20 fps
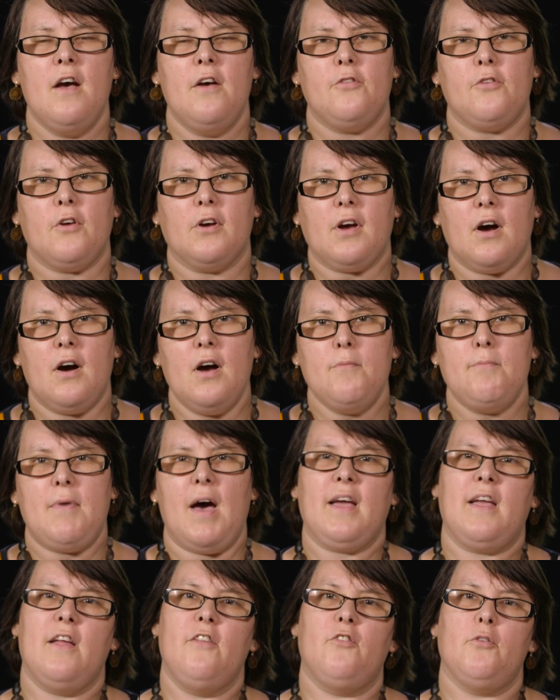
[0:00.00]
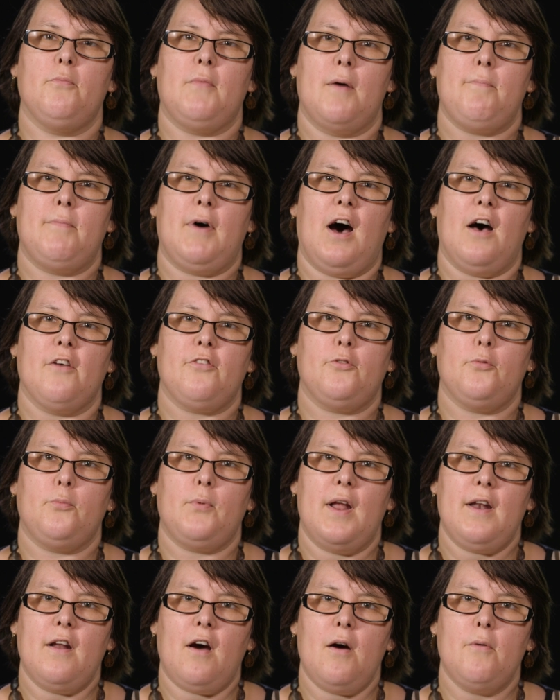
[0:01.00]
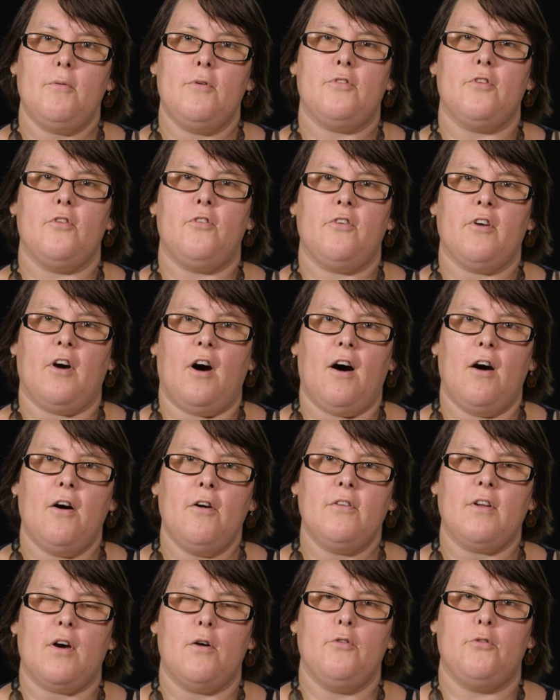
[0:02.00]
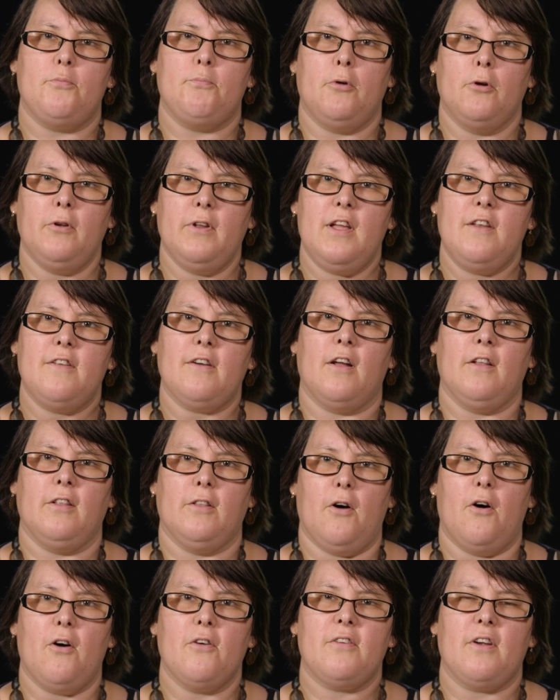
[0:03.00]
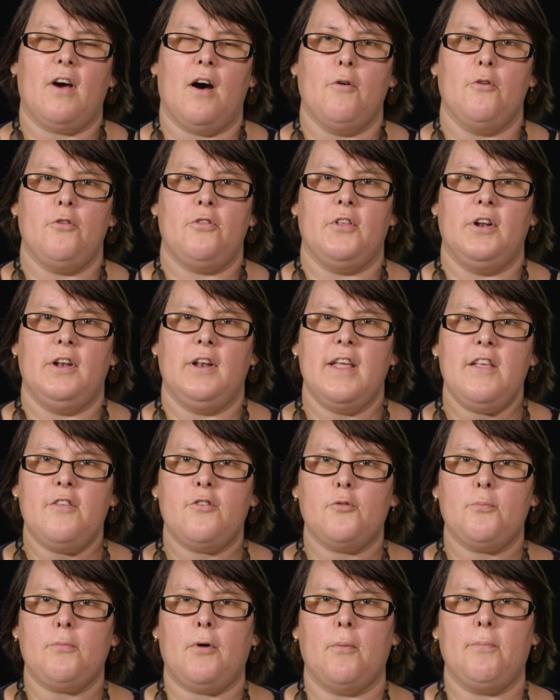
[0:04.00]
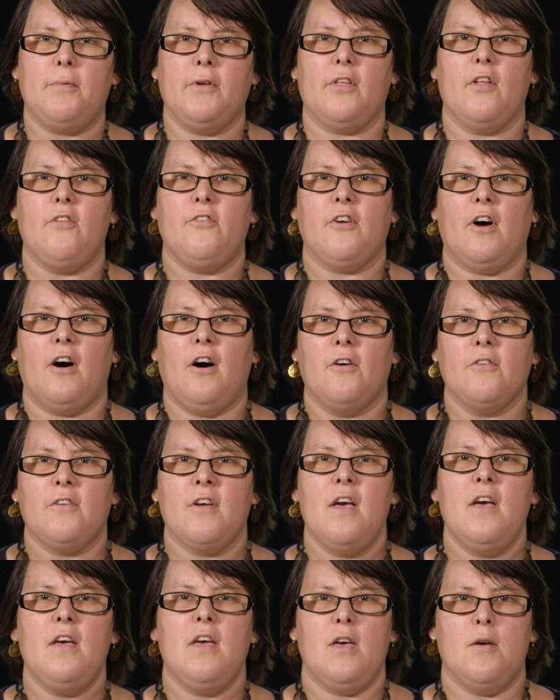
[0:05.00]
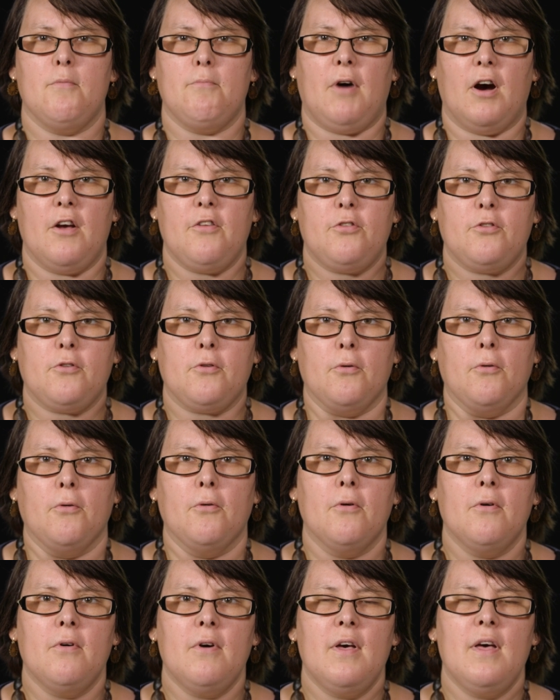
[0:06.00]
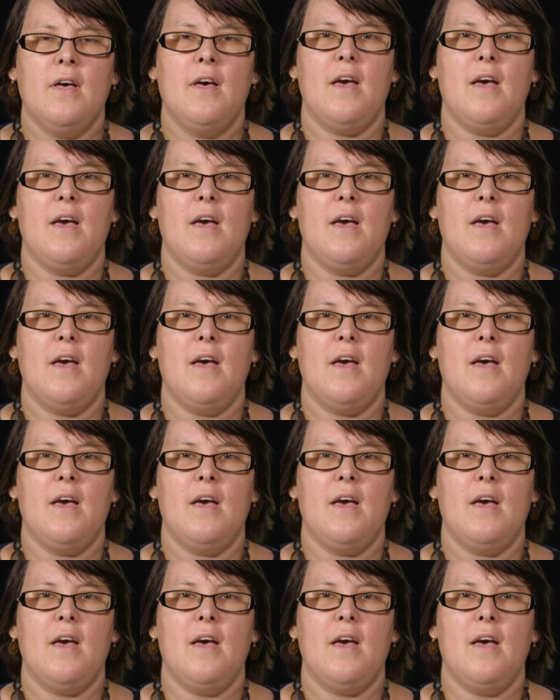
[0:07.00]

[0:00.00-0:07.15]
So going back into my past, when I was a child, I was bullied a lot. I was the least popular child in my school.